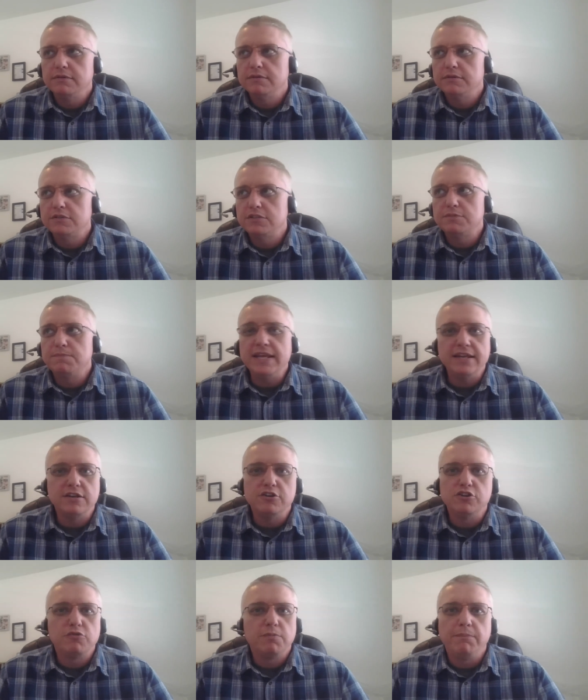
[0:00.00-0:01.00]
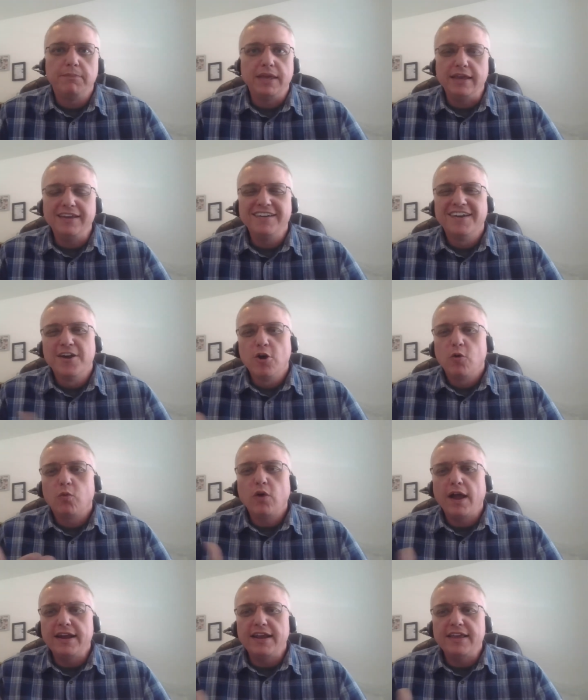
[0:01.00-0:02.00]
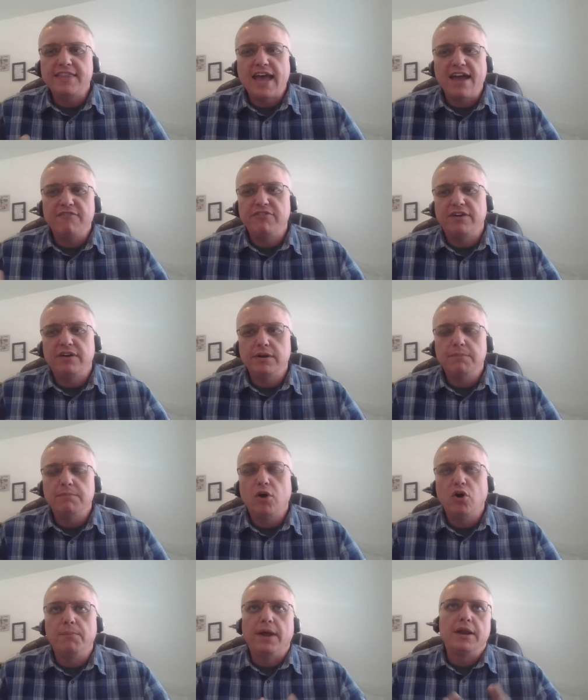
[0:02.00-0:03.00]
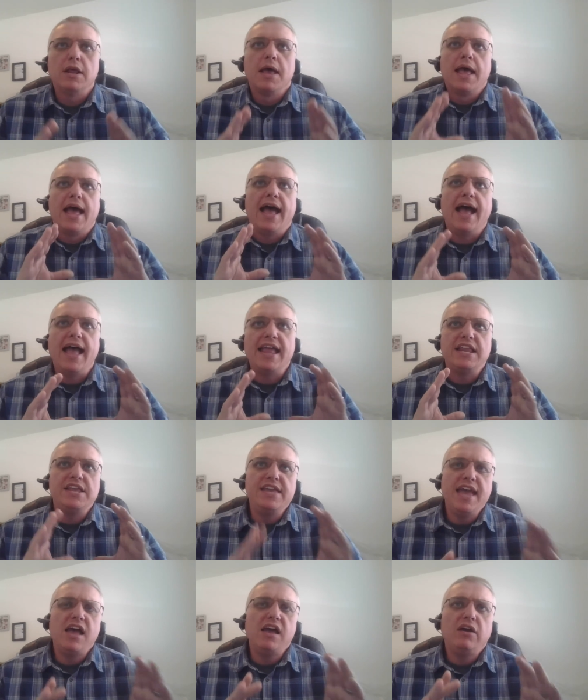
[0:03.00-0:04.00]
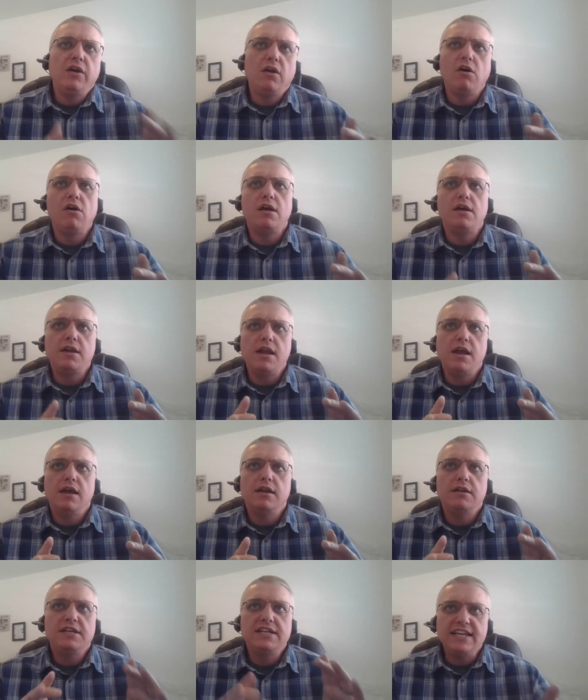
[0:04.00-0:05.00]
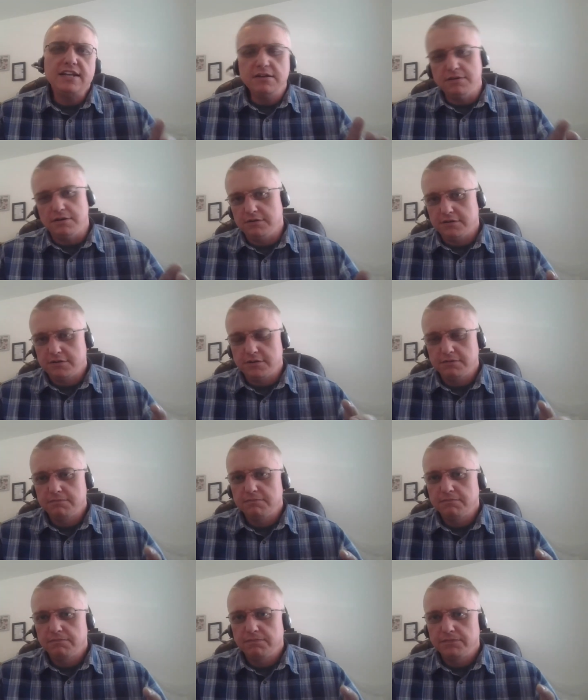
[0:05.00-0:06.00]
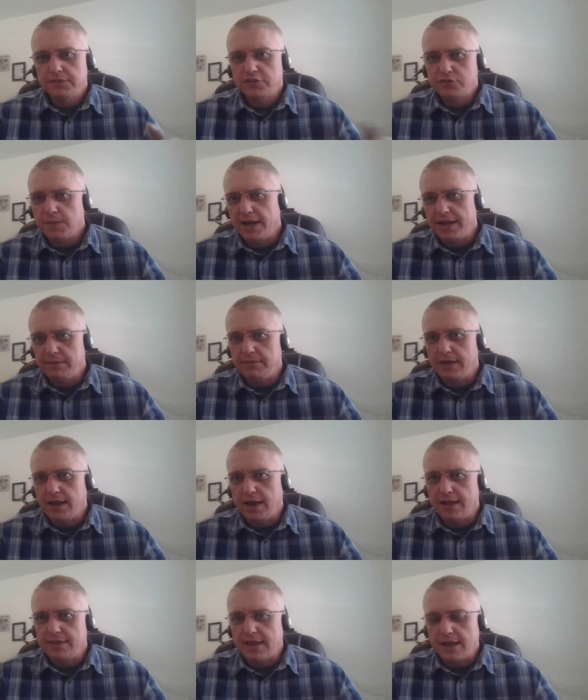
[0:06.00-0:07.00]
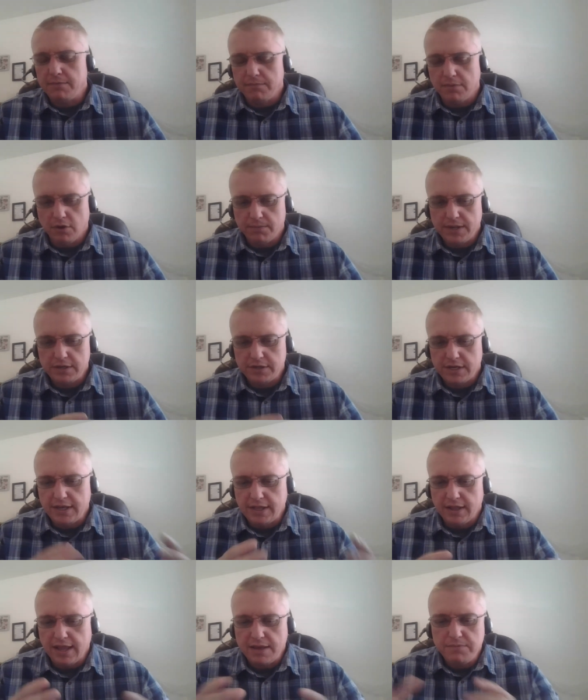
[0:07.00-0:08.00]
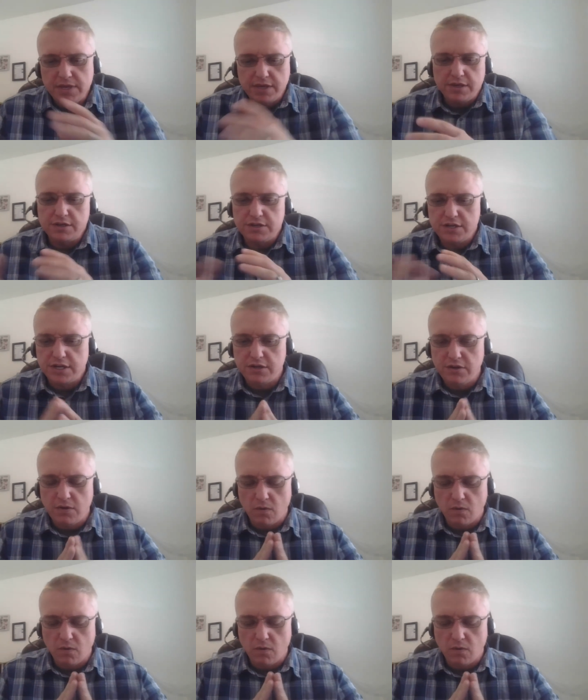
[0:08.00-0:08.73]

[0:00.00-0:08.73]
smitten me, right at that very moment. And yet God didn't smite me at that moment. He let me continue